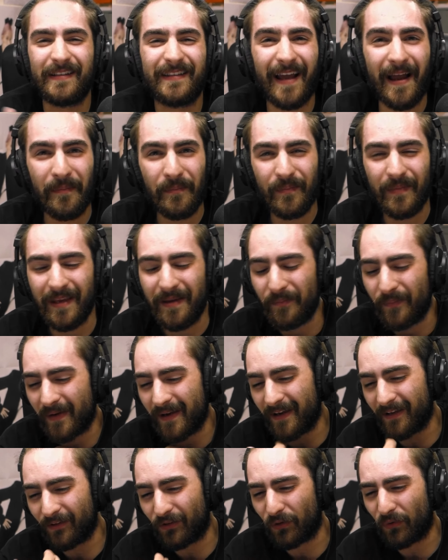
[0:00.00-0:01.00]
that me
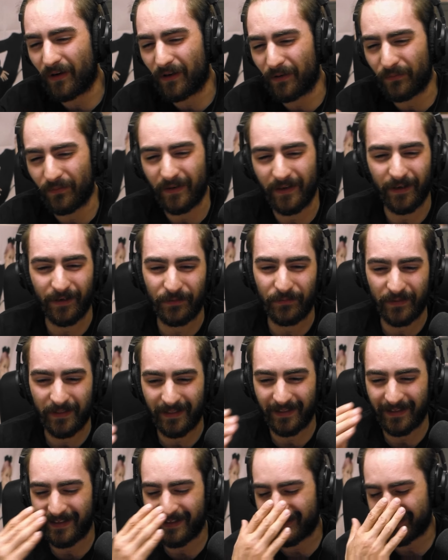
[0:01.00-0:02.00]
being too
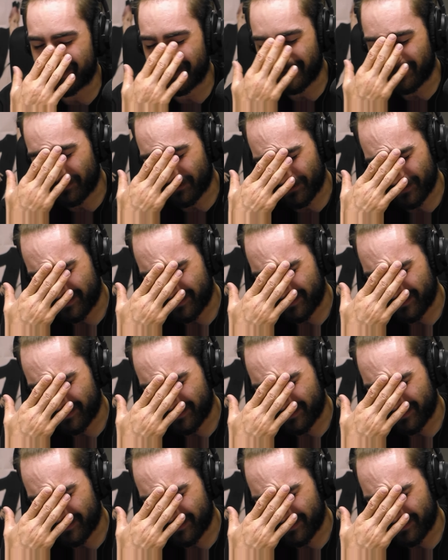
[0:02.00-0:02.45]
unrealistic or...